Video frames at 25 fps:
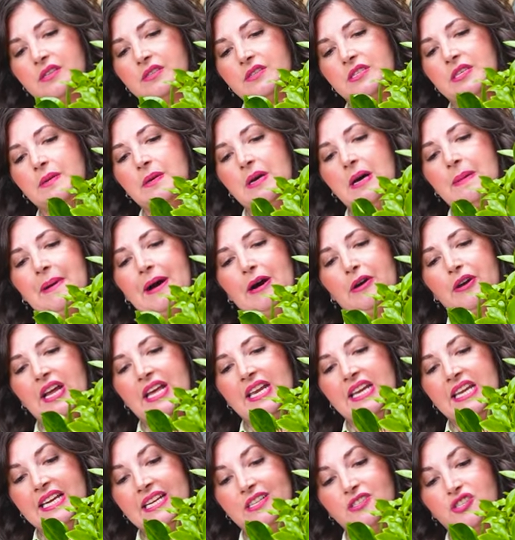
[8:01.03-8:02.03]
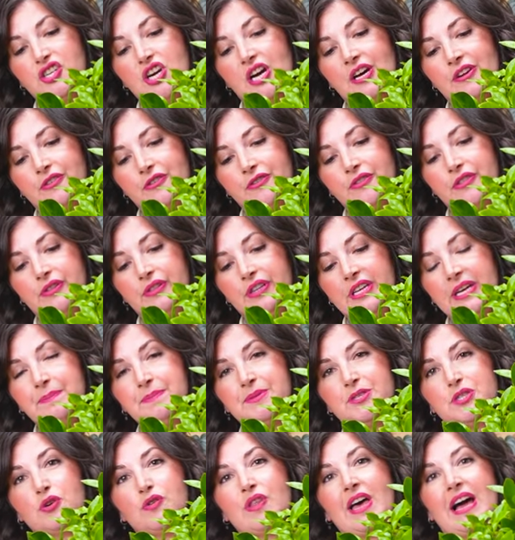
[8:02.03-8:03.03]
to about an inch under the
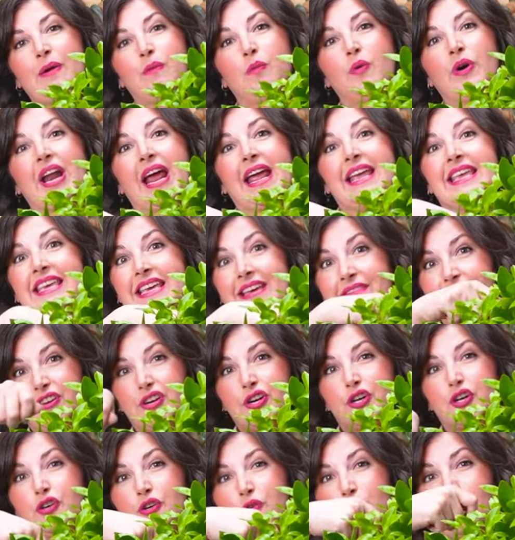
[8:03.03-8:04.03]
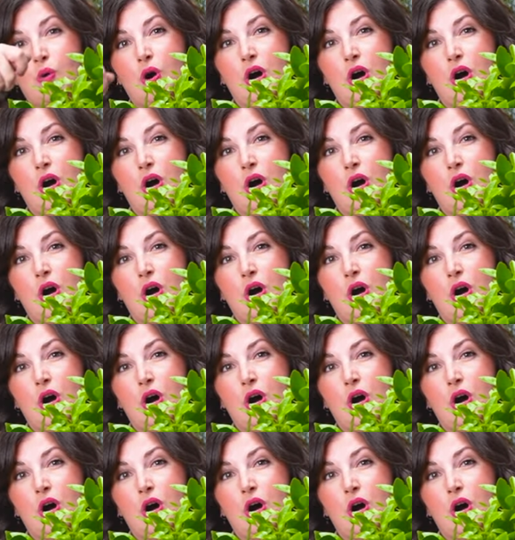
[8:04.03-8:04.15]
lip so that when I give it a good